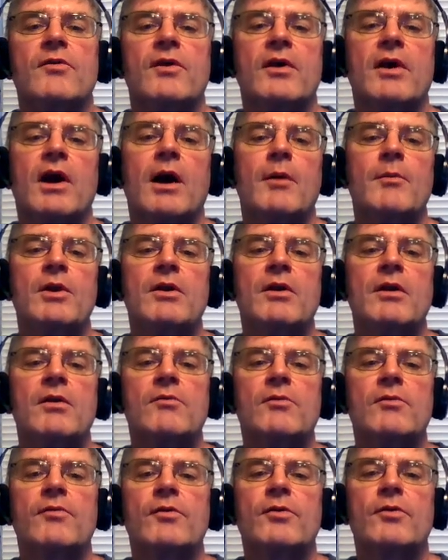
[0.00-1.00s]
The common
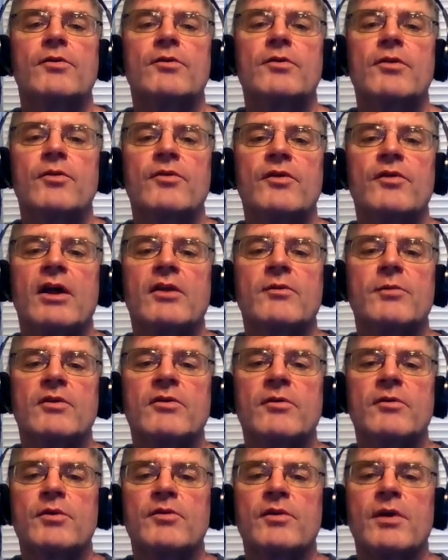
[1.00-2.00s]
refers to those
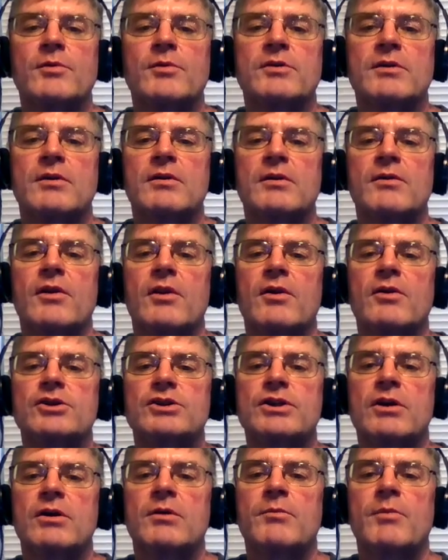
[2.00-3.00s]
aspects of perception that are
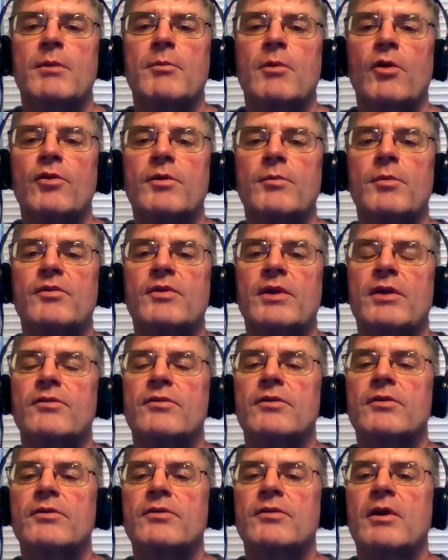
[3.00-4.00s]
shared by multiple
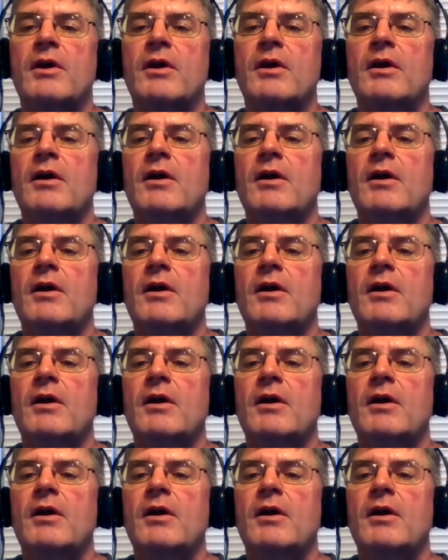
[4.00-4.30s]
senses,